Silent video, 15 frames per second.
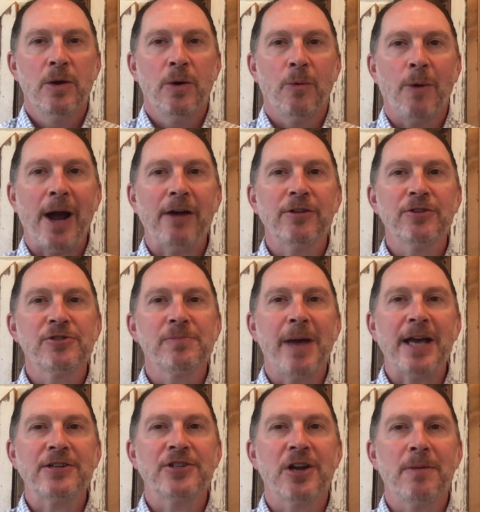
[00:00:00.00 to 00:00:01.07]
Wilder's
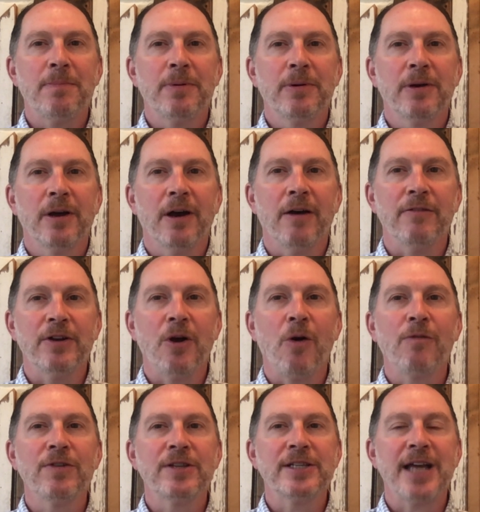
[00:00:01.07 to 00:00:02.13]
mashup of an
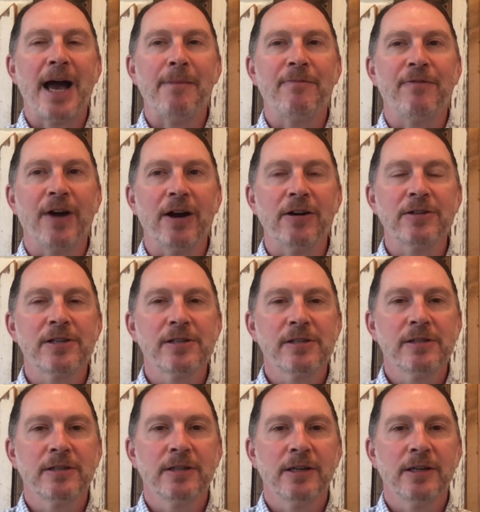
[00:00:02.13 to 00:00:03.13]
over-the-top farce,